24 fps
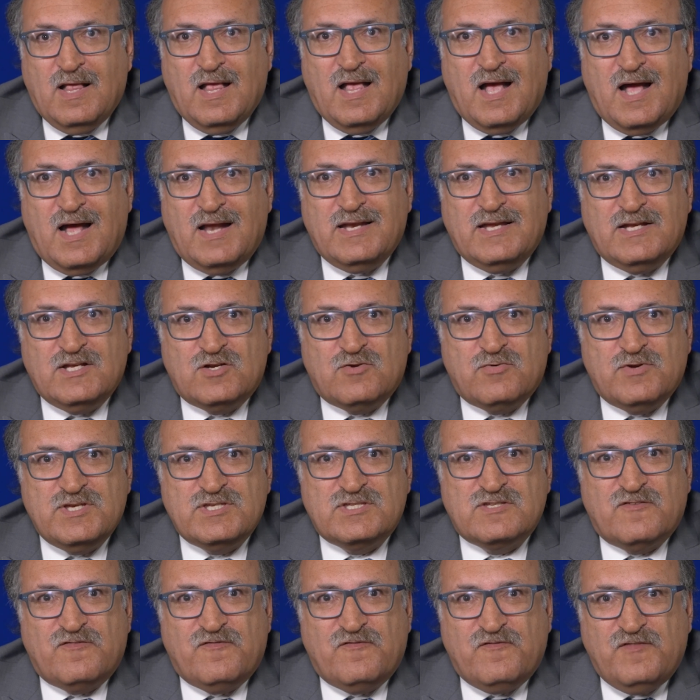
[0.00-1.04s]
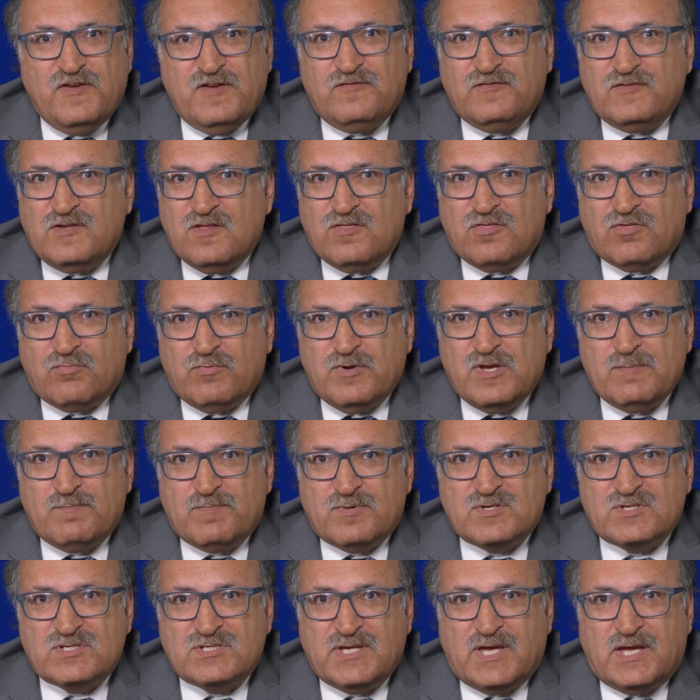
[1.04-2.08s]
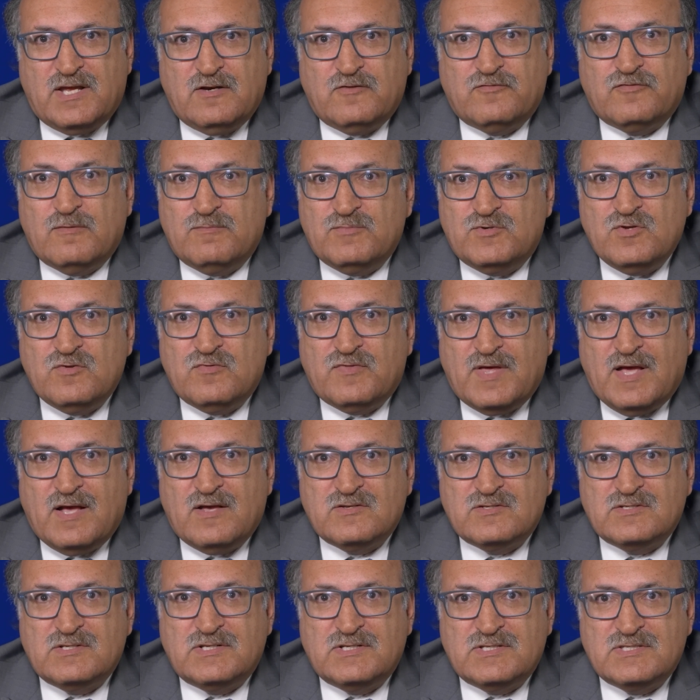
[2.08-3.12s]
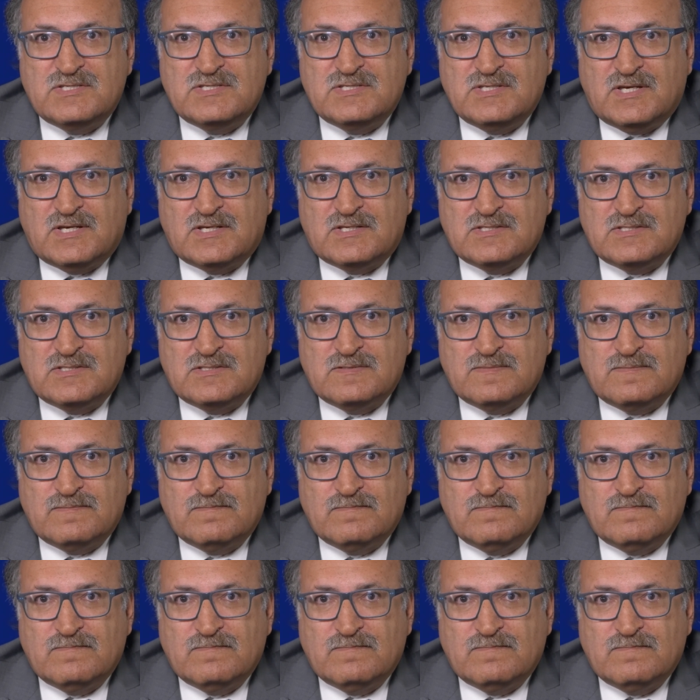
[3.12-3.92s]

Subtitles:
an increase of 53% from 2006.